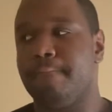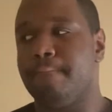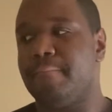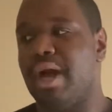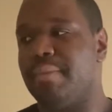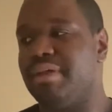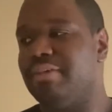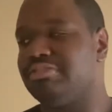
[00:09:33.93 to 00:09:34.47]

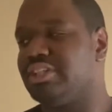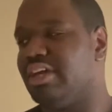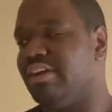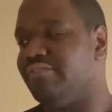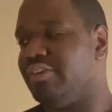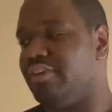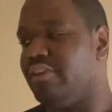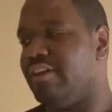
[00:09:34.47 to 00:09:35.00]

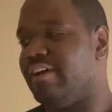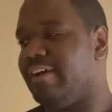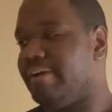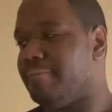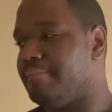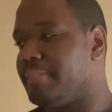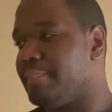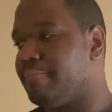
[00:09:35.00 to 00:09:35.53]

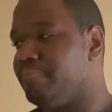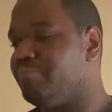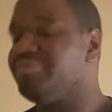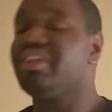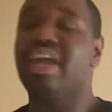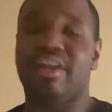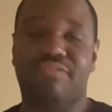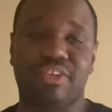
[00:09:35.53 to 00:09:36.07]

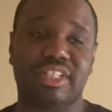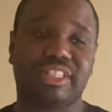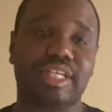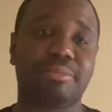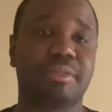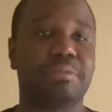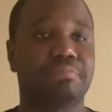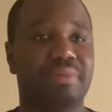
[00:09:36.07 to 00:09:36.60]
For the
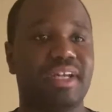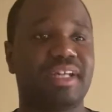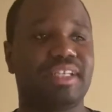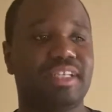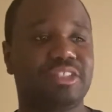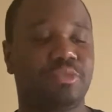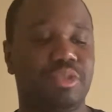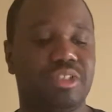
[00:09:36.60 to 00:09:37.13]
summer, but it
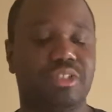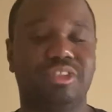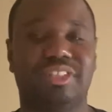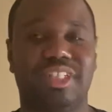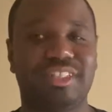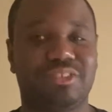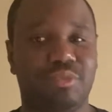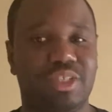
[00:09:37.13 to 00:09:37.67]
is
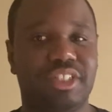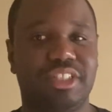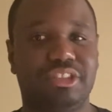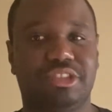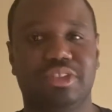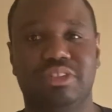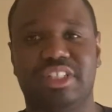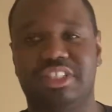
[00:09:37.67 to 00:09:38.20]
one of these
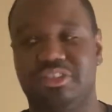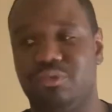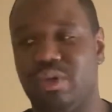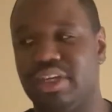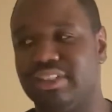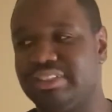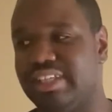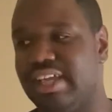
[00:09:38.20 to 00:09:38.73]
shows that you
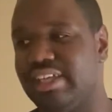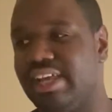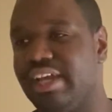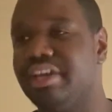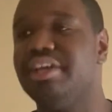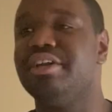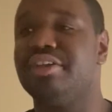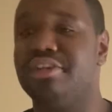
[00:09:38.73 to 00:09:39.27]
want to say,
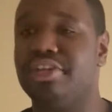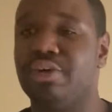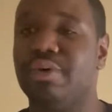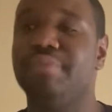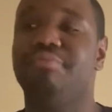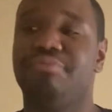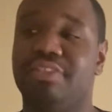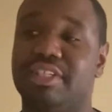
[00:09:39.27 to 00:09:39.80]
like, you know
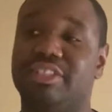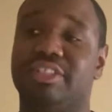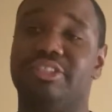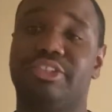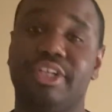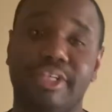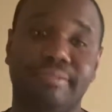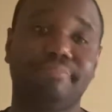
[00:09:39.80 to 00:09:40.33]
what, this is
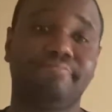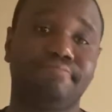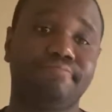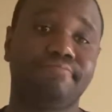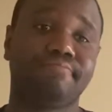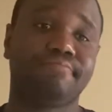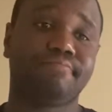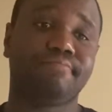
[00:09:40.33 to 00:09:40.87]
good.
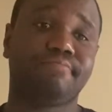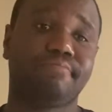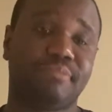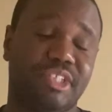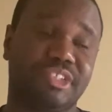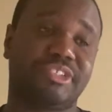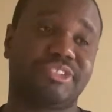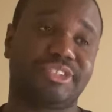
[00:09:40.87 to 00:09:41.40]

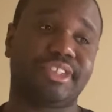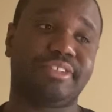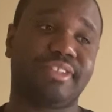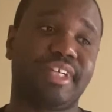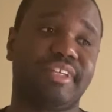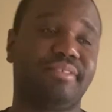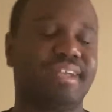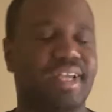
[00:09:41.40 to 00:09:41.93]
This is still
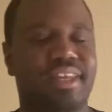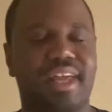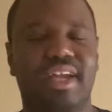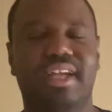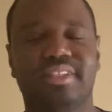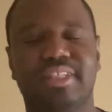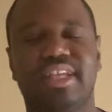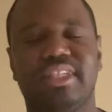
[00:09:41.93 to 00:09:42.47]
good. And like
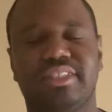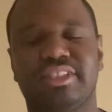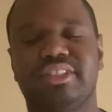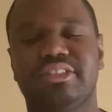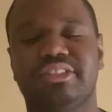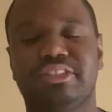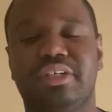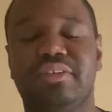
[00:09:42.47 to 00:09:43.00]
I said, it's a
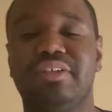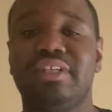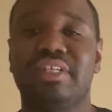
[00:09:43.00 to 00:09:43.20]
good show.